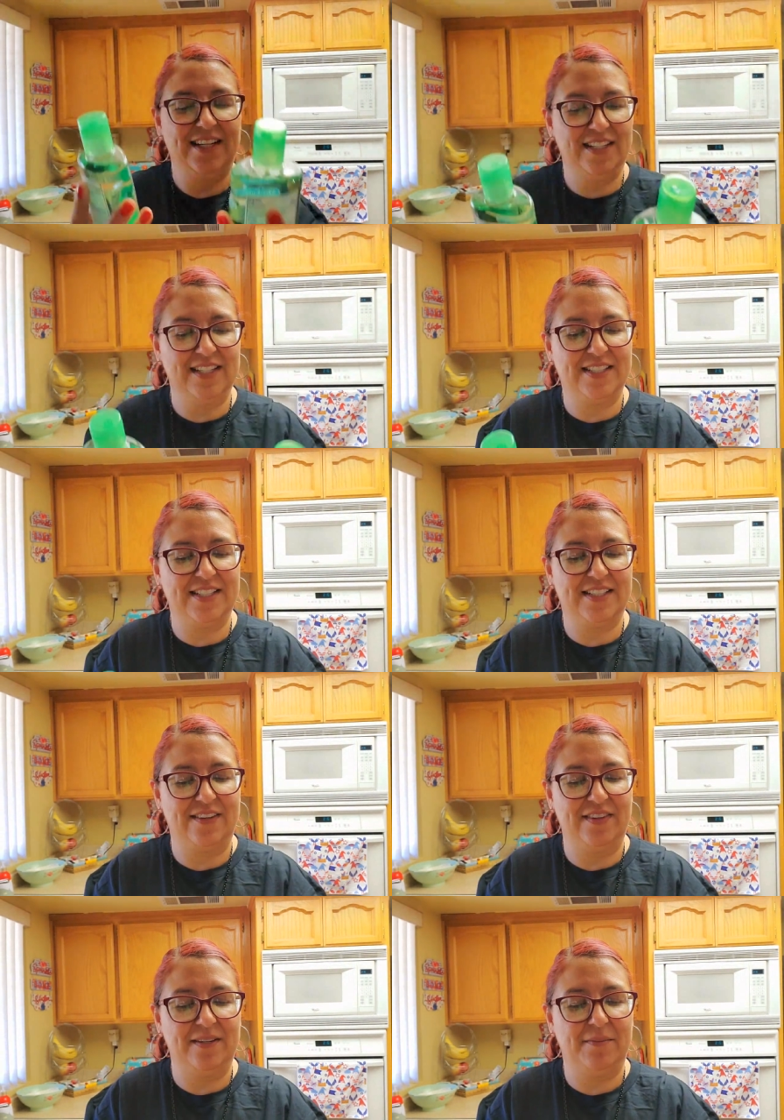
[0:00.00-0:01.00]
It's a
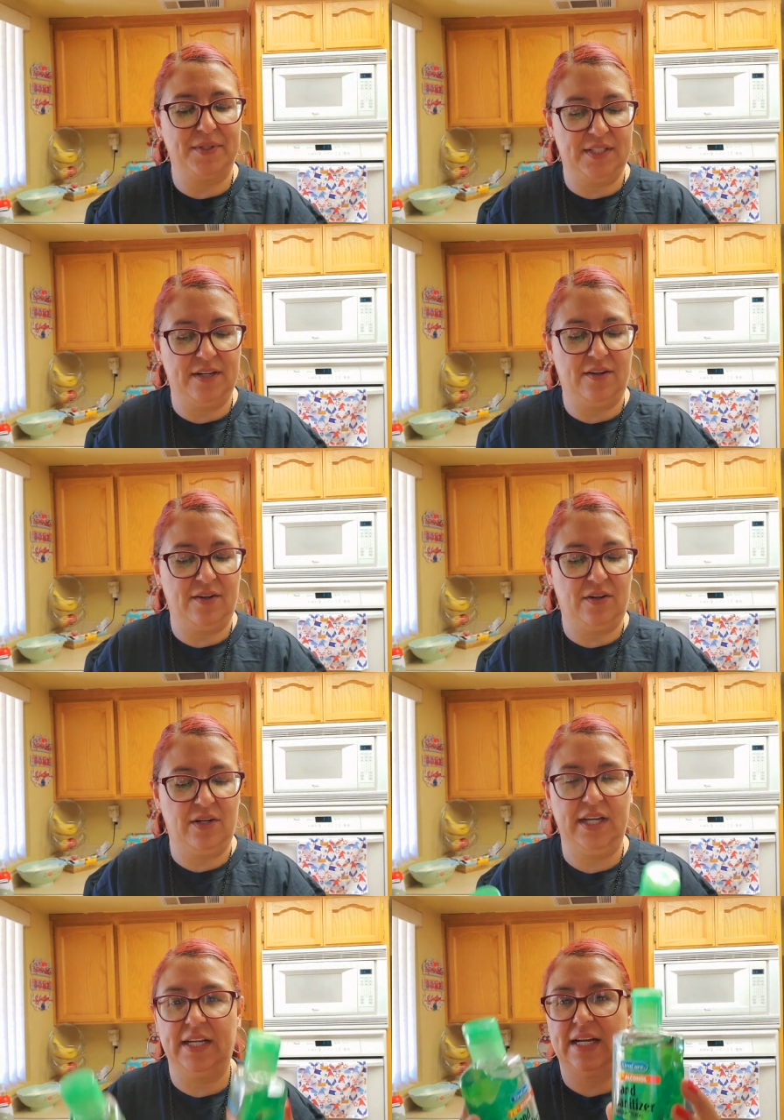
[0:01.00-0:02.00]
70% alcohol, 8